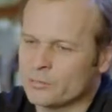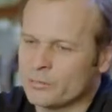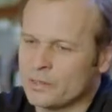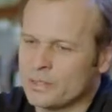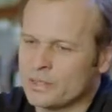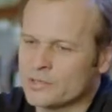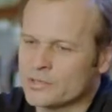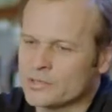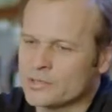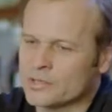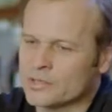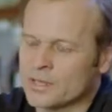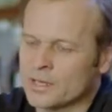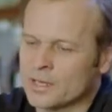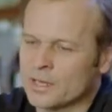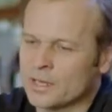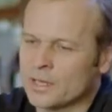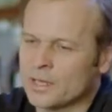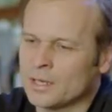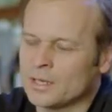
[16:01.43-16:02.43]
but it's.
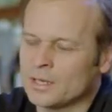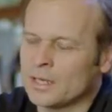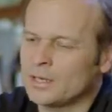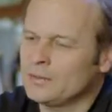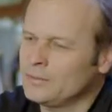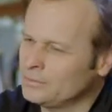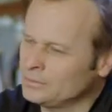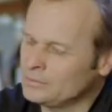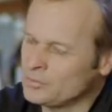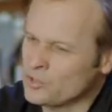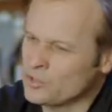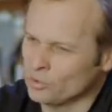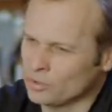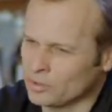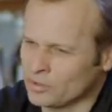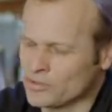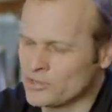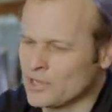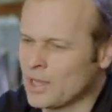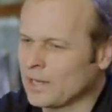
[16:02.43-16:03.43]
Uh, John
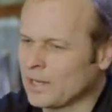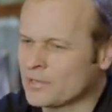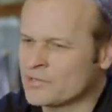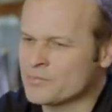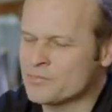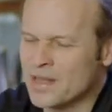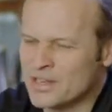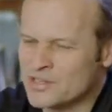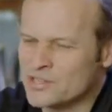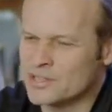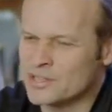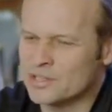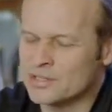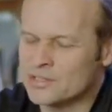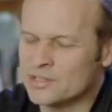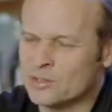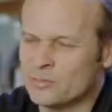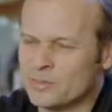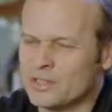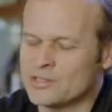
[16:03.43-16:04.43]
Gonzalez mentioned it
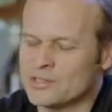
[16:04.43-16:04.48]
to me.